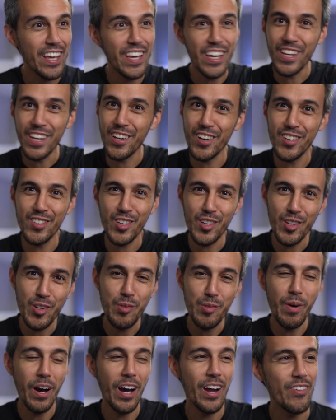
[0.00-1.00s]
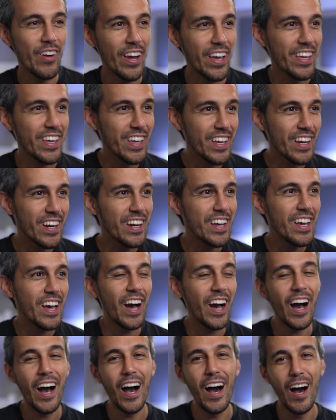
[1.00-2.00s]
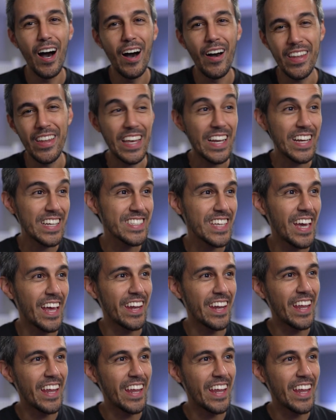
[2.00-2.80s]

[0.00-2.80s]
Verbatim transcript: Here's a CUBOTZ right here, and like I said,